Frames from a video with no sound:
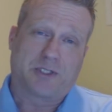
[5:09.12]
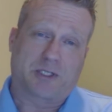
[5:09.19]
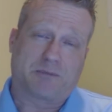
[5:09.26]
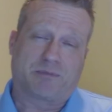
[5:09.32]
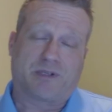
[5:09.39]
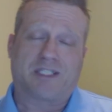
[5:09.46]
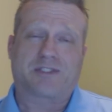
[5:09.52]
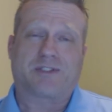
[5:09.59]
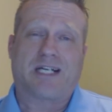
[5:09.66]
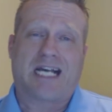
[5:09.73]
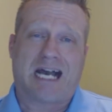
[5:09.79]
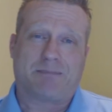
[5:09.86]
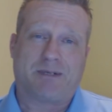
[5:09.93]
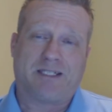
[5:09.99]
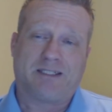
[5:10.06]
your compressor
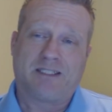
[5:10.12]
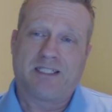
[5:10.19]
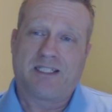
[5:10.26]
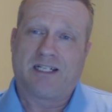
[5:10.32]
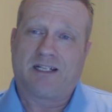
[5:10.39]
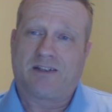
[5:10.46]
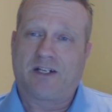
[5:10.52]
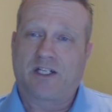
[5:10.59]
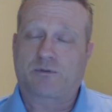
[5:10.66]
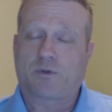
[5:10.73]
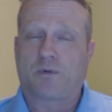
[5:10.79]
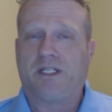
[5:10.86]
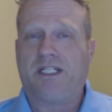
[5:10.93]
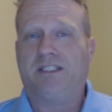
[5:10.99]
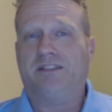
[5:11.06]
happy, there's
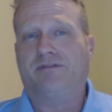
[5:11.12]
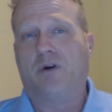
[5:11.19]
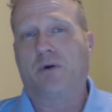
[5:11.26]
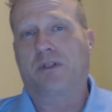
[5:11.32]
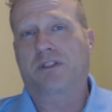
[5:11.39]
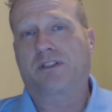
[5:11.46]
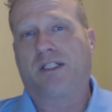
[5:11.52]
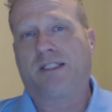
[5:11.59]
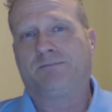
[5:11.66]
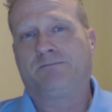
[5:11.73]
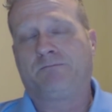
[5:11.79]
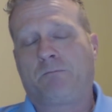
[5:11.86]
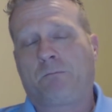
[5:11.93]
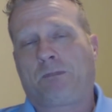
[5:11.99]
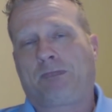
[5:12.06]
where we need to focus on.
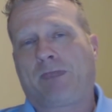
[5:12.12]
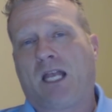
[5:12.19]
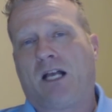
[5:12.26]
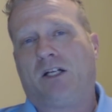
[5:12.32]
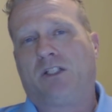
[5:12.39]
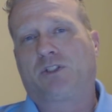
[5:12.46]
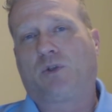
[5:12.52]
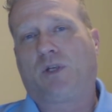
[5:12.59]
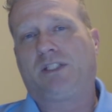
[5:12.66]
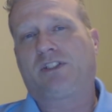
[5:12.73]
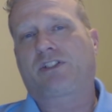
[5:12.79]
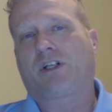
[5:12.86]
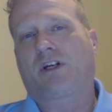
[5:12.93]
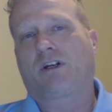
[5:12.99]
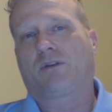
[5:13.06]
So let's
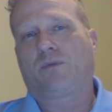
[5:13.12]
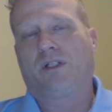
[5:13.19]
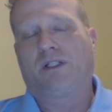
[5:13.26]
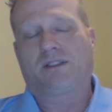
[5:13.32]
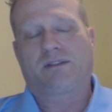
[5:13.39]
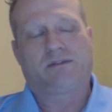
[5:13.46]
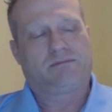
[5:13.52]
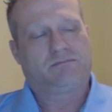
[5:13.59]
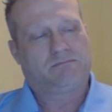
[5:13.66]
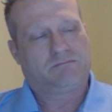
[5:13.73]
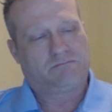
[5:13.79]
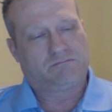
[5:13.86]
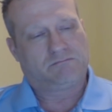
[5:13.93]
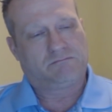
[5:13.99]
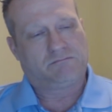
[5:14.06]
start with
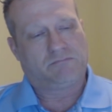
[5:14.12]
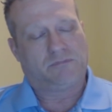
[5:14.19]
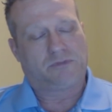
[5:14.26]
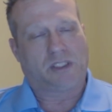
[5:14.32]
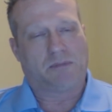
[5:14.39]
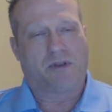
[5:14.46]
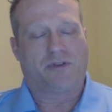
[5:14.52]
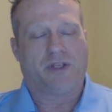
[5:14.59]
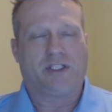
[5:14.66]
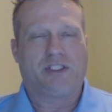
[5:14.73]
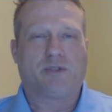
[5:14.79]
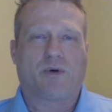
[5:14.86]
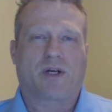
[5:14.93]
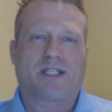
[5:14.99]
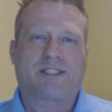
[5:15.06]
some of the things
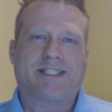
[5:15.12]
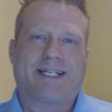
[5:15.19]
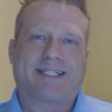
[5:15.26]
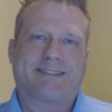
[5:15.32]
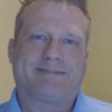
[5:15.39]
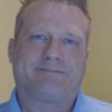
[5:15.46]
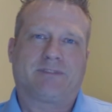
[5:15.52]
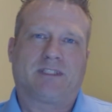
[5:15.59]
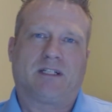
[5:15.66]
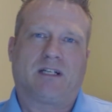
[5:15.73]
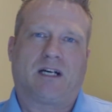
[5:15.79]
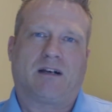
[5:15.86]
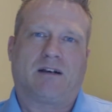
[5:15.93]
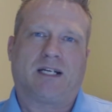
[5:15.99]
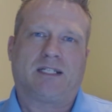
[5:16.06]
you want to check.
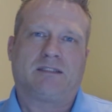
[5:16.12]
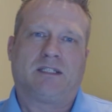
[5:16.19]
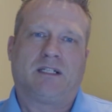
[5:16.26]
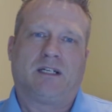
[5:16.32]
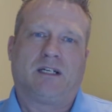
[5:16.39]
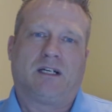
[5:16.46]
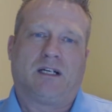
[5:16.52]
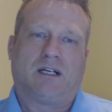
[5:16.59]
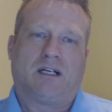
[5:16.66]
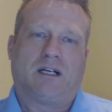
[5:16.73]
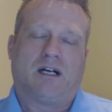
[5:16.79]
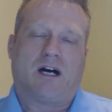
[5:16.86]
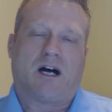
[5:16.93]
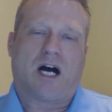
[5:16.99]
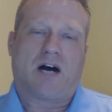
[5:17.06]
All right,
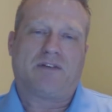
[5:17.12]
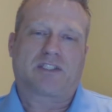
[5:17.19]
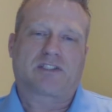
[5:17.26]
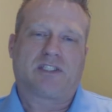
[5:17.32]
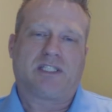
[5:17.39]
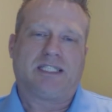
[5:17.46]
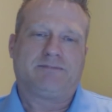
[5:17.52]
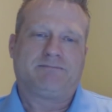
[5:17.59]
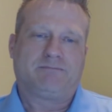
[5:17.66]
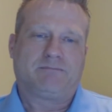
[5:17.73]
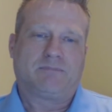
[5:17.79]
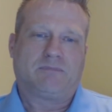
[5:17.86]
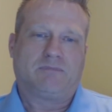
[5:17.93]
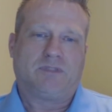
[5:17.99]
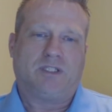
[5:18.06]
obviously,
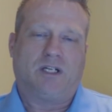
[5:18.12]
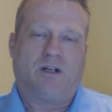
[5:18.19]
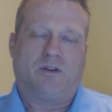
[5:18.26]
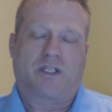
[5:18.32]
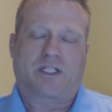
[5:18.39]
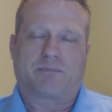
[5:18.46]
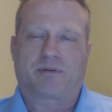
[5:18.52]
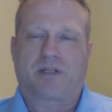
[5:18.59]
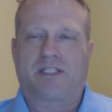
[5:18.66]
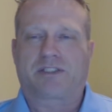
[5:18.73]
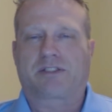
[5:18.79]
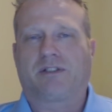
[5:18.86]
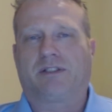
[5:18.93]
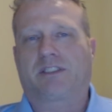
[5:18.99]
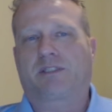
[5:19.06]
the
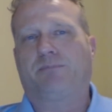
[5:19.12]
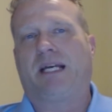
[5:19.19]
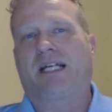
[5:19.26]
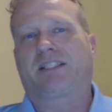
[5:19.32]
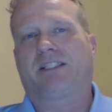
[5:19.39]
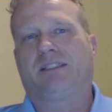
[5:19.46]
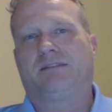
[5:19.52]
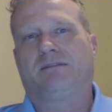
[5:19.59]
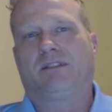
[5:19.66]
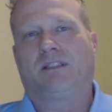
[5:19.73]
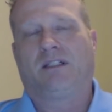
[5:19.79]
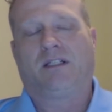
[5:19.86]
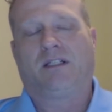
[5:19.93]
compressor inspection,